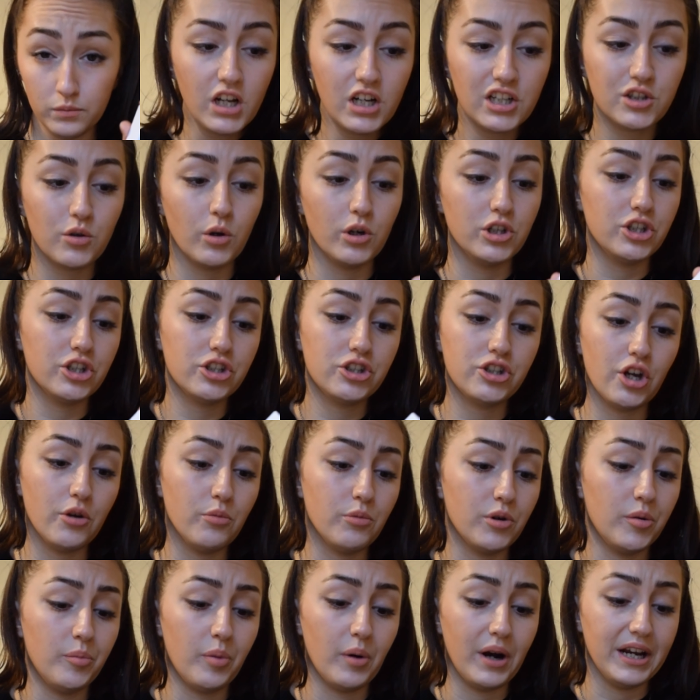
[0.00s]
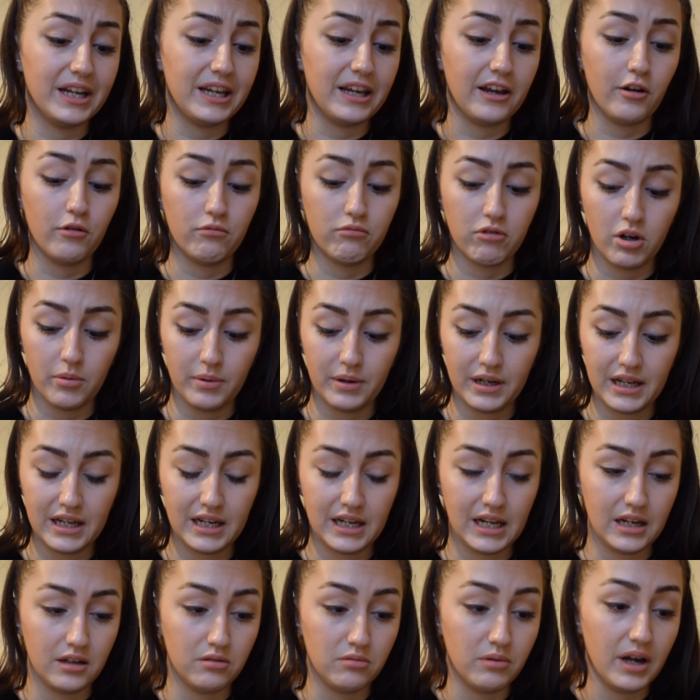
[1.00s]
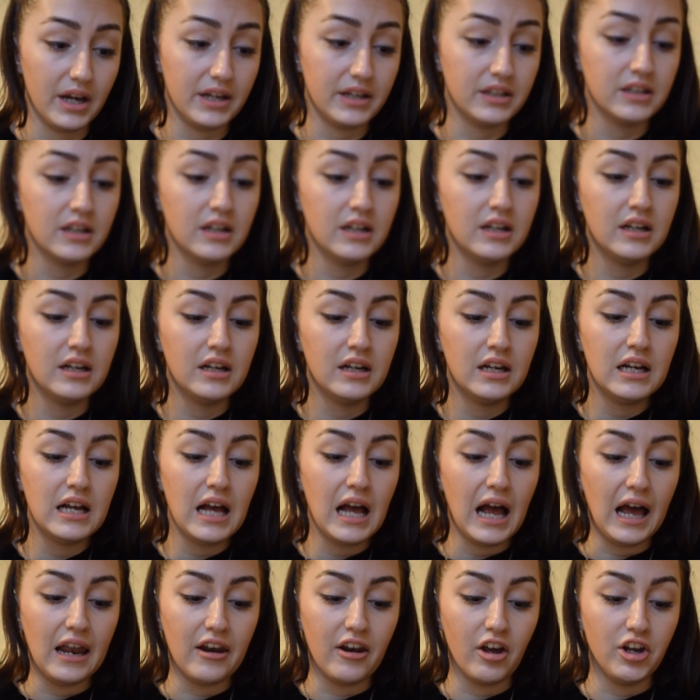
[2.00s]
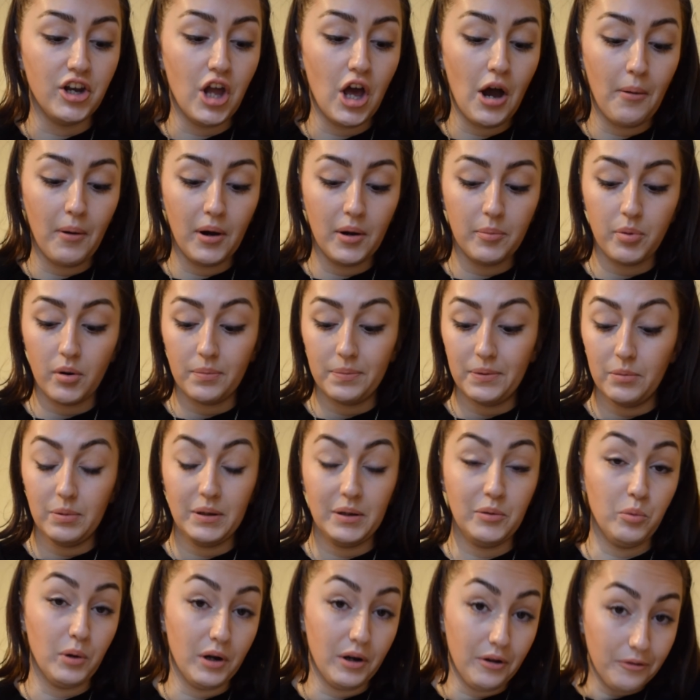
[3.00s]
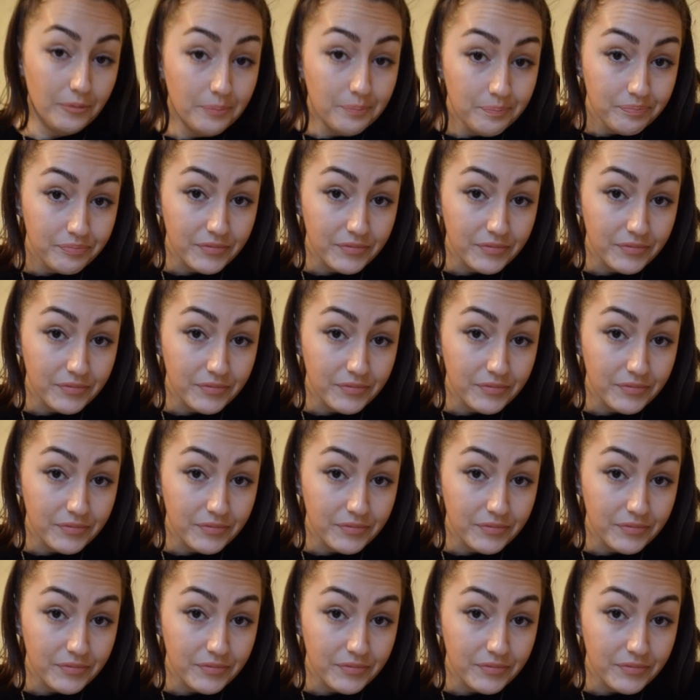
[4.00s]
So I just don't want to break it or ruin it in any way. And I know I probably will.